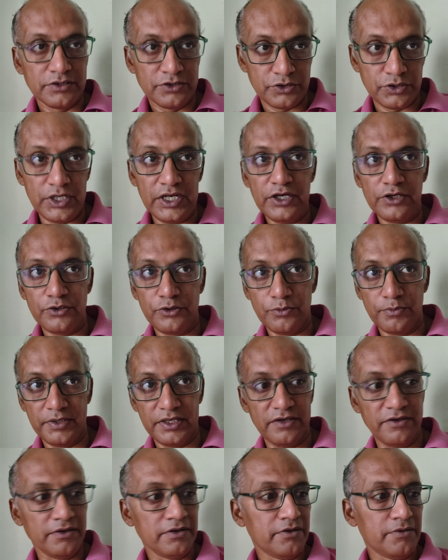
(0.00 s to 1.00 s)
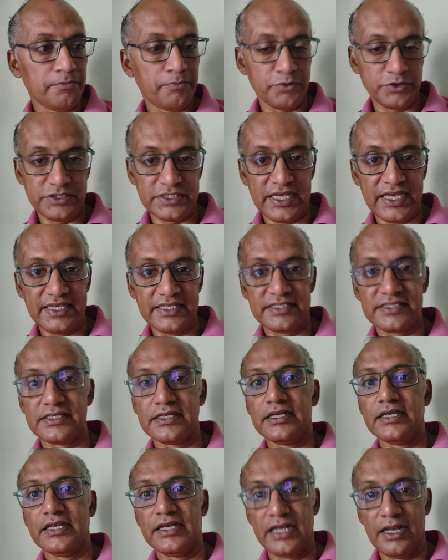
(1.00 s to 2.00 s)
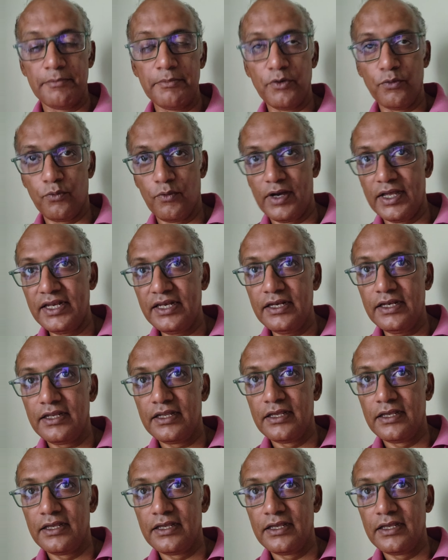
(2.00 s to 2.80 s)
3 to be precise. Number 1,